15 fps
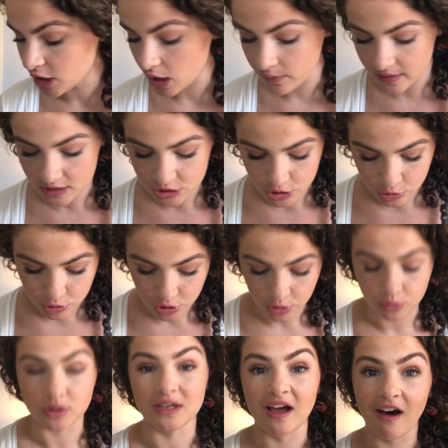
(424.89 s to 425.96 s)
Going to do
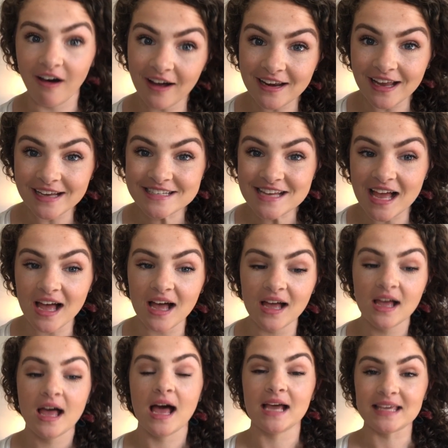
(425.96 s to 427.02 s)
the highlighter.
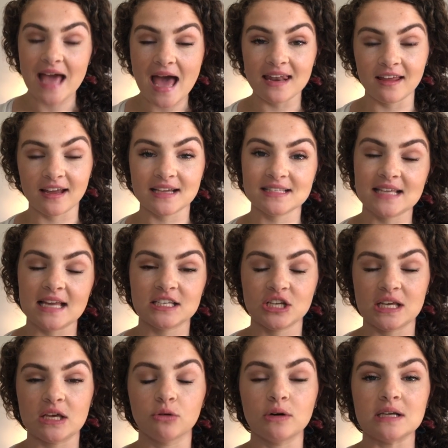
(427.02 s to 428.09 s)
Again, like I said,
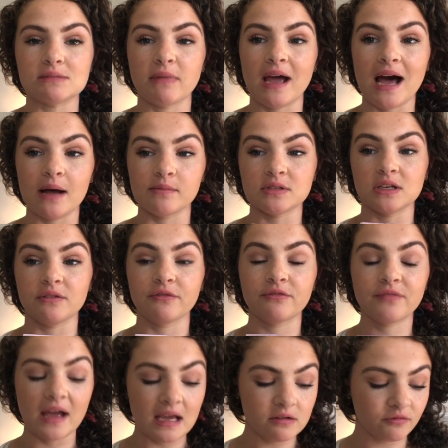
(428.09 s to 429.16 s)
Tickle is my absolute
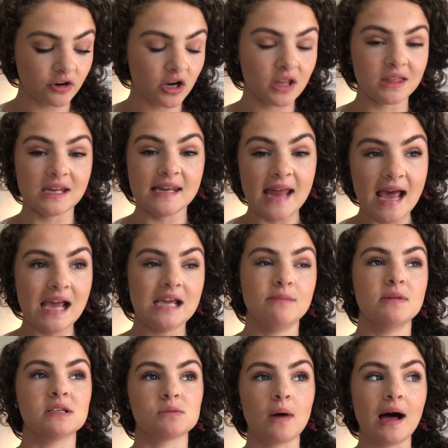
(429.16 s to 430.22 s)
favourite. The name
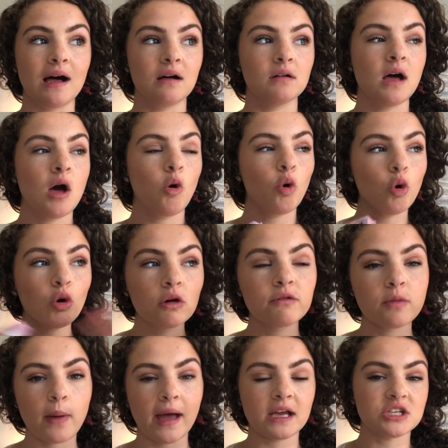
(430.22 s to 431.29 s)
as well. All of
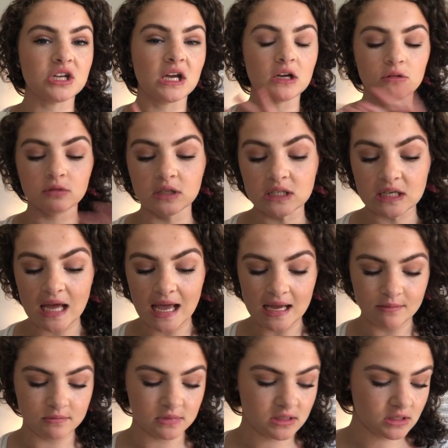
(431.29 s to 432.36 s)
the packaging, all of the
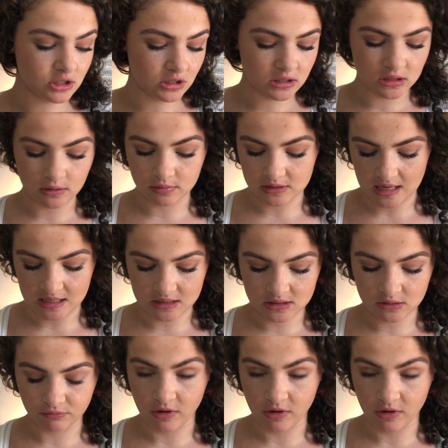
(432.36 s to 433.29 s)
names, just obsessed.